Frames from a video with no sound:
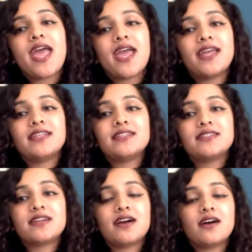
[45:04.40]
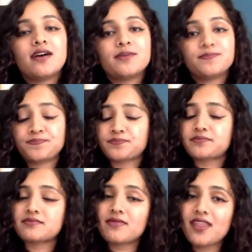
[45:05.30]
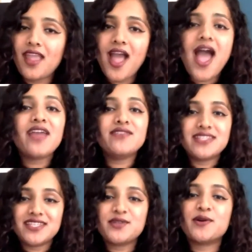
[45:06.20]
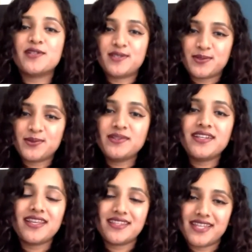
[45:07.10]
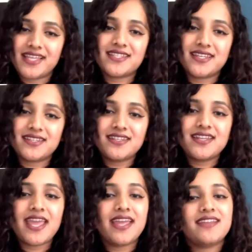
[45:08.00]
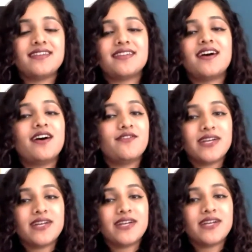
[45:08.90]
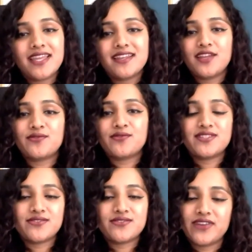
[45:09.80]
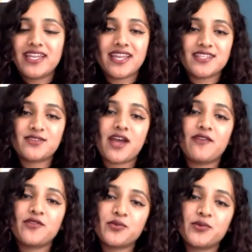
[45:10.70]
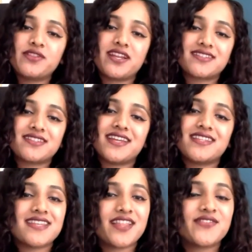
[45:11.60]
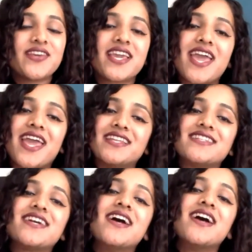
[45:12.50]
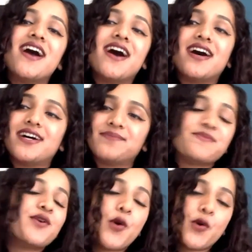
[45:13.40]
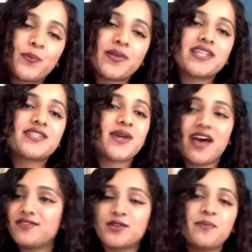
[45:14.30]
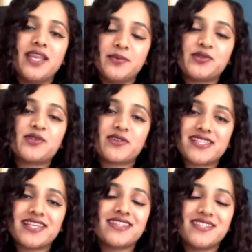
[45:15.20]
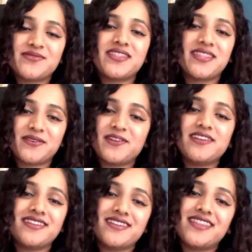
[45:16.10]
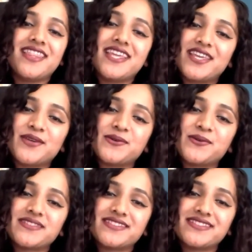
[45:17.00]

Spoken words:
And I will see you all soon in the next session. And once again, it was very nice to have you both, Rakshitha and Sathvik, and hoping to have many more talks like these with you all. Thank you.